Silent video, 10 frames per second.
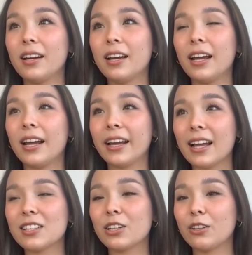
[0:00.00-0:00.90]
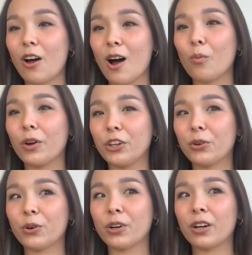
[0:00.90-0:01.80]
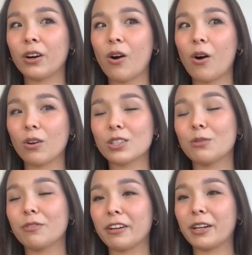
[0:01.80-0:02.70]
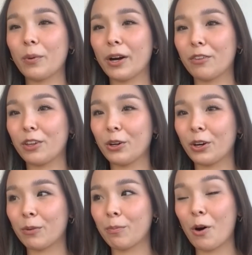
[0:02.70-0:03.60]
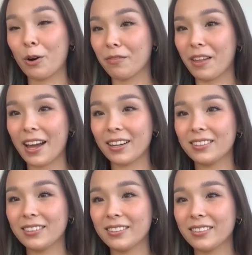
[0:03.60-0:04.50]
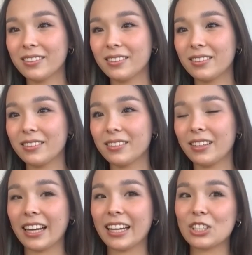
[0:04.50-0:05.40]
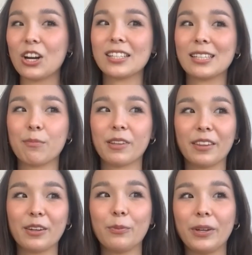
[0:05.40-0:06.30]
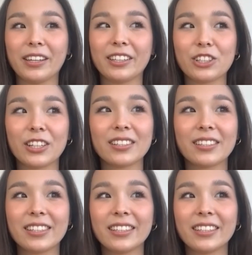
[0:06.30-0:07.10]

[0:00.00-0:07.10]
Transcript: it gets a lot when you're also very aware that you're part of that. Like, it's not something that we can just